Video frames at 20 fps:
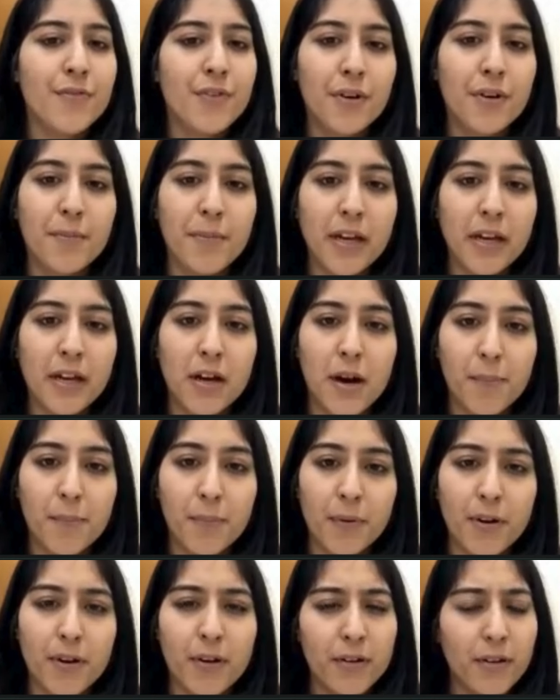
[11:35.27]
for a makeup,
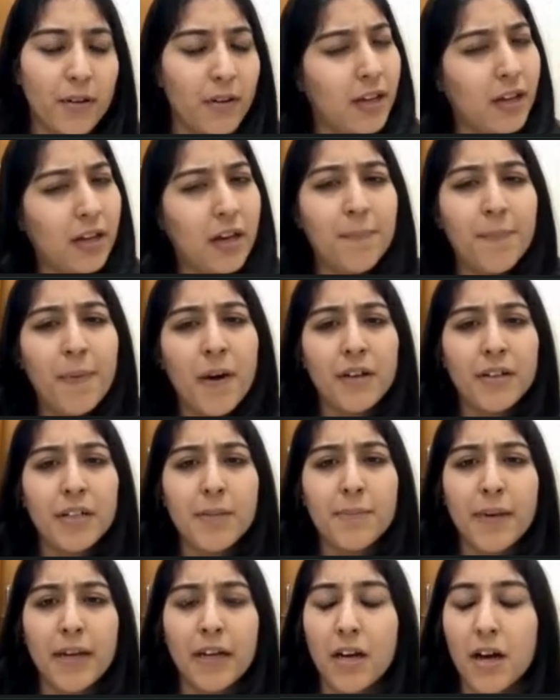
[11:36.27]
like a
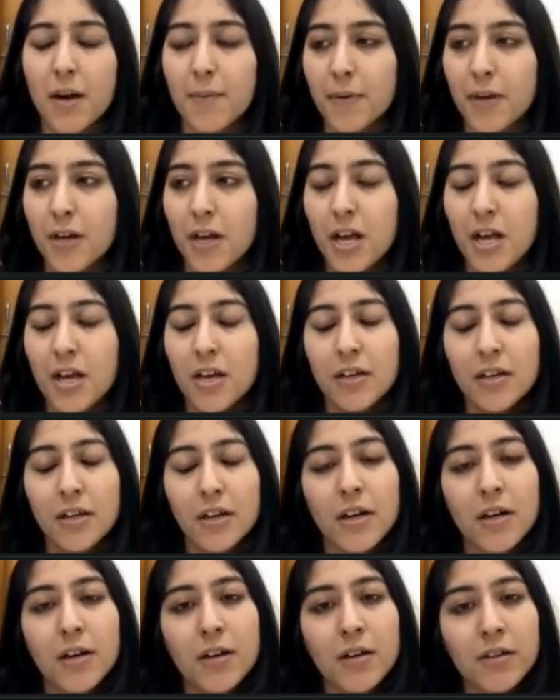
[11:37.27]
party makeup,
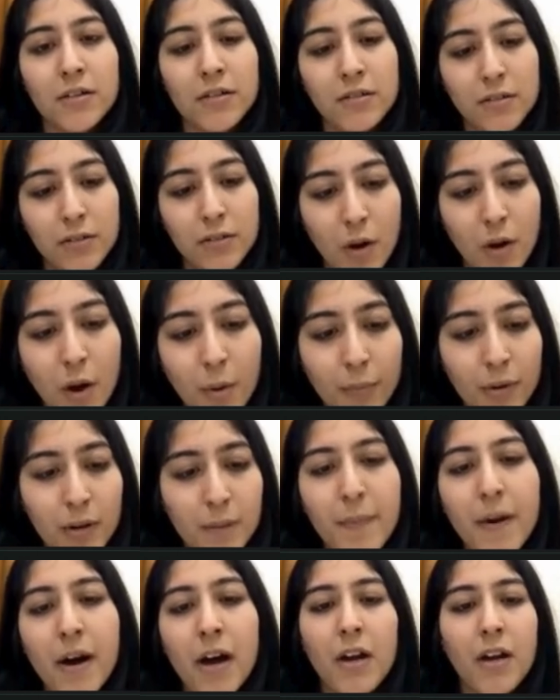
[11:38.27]
a normal
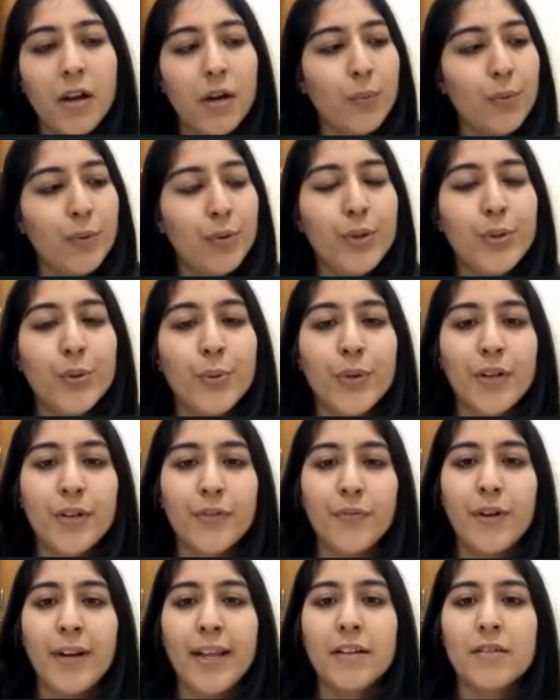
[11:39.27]
parlor would do it
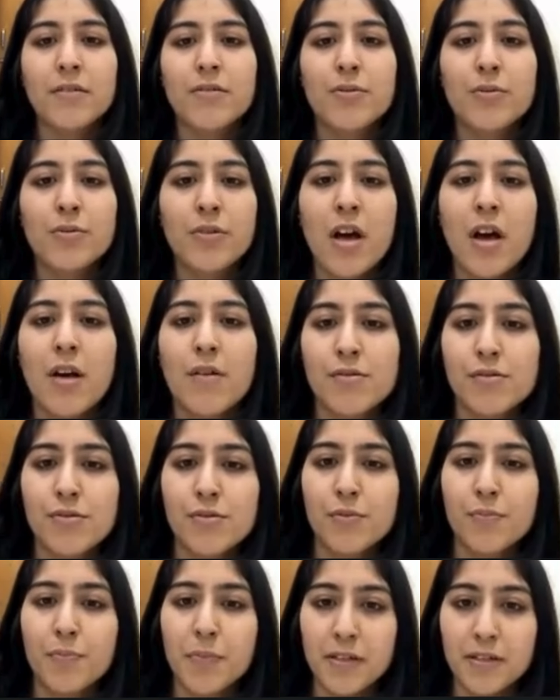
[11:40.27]
for like 2,000
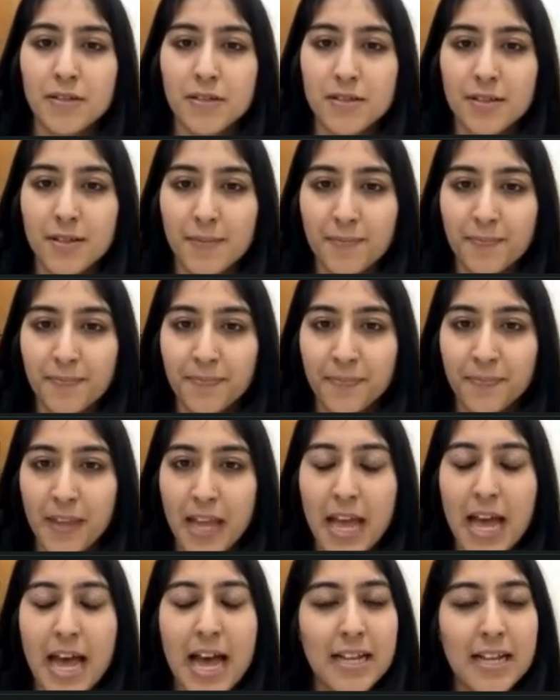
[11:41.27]
rupees.
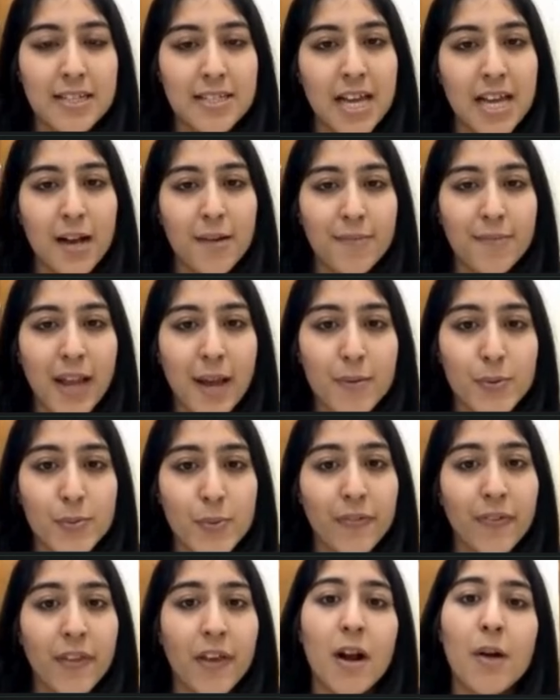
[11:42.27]
And sometimes
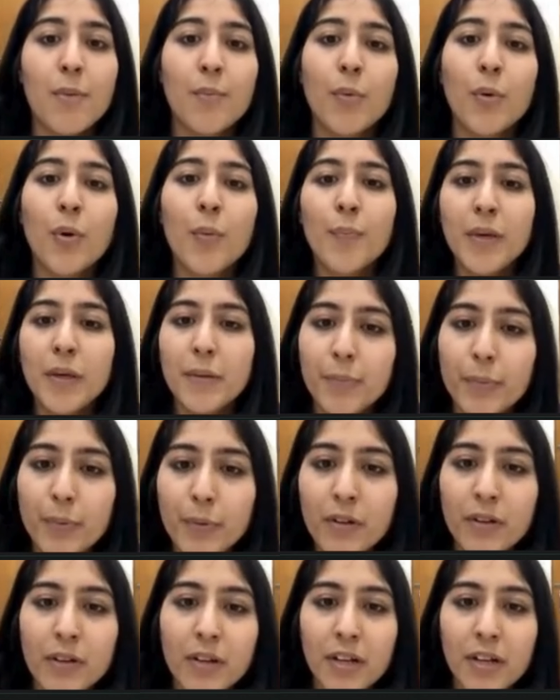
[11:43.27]
when there are more people,